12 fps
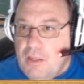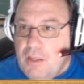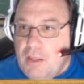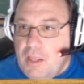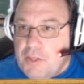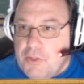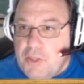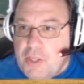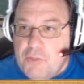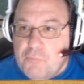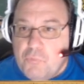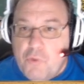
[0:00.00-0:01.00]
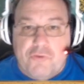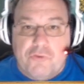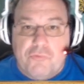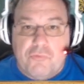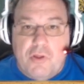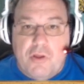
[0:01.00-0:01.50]
it
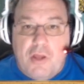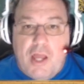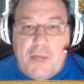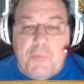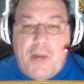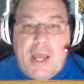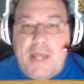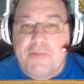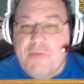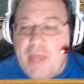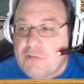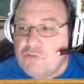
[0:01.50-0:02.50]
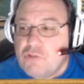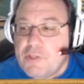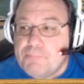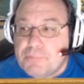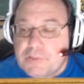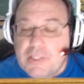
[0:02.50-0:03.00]
wasn't, I had to actually
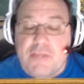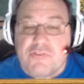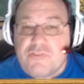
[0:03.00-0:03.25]
place